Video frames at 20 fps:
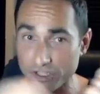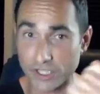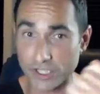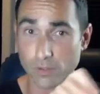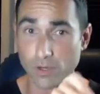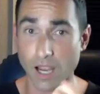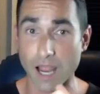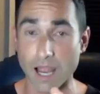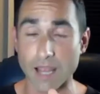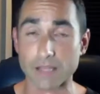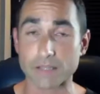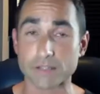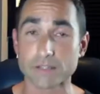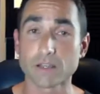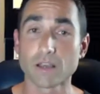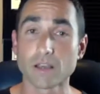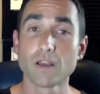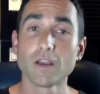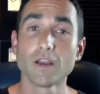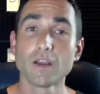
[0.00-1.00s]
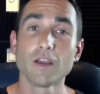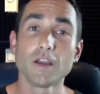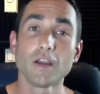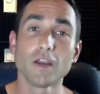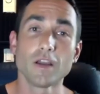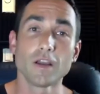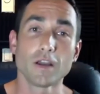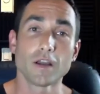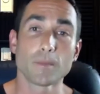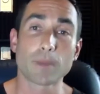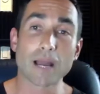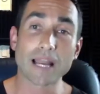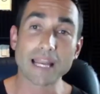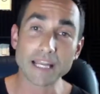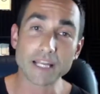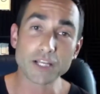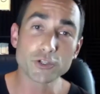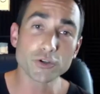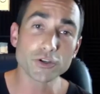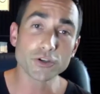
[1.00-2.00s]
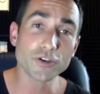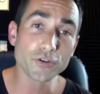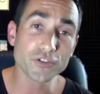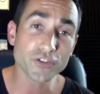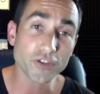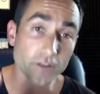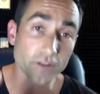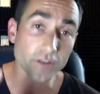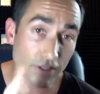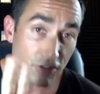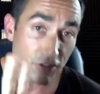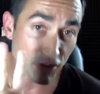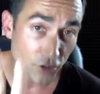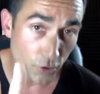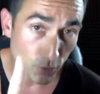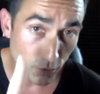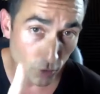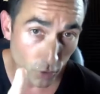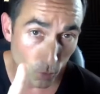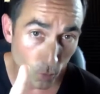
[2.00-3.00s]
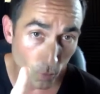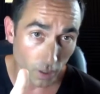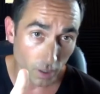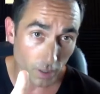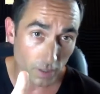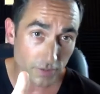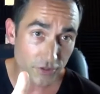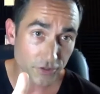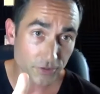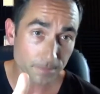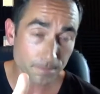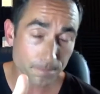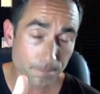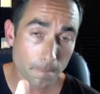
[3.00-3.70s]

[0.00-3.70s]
you guys. By introducing these two new words,